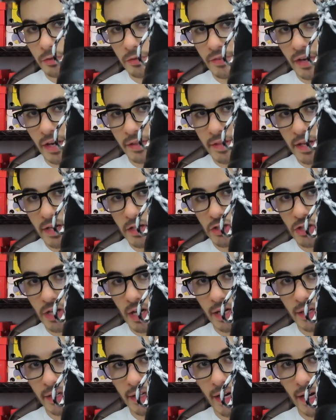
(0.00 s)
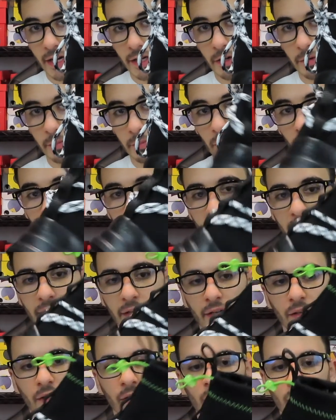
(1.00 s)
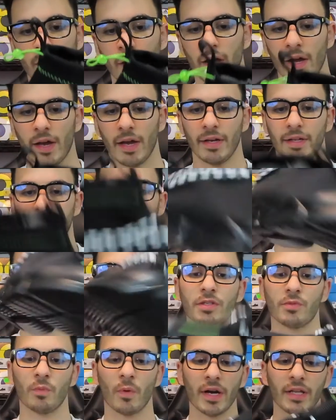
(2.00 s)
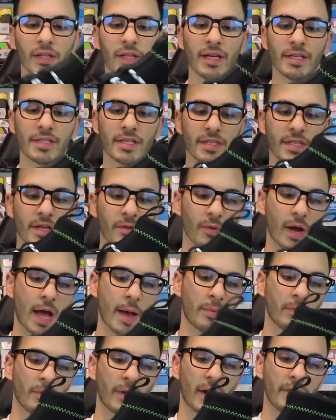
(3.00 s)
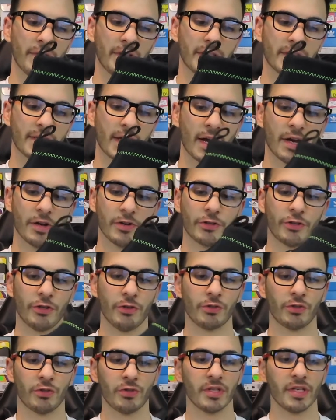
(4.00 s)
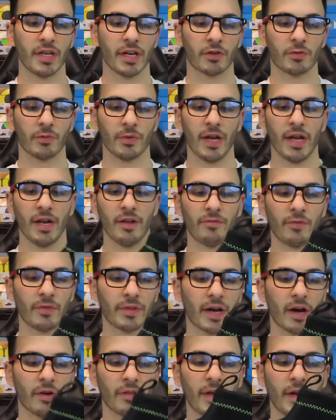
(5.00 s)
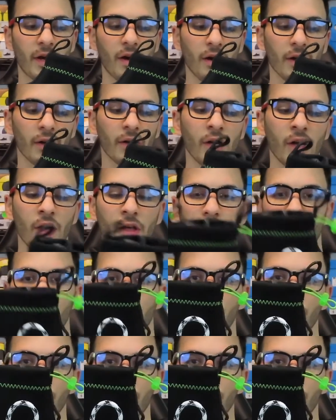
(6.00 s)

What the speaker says: you've got that John Geiger branding. And again, these white laces, they wrap around the entire shoe, so you can get creative with how they are. There's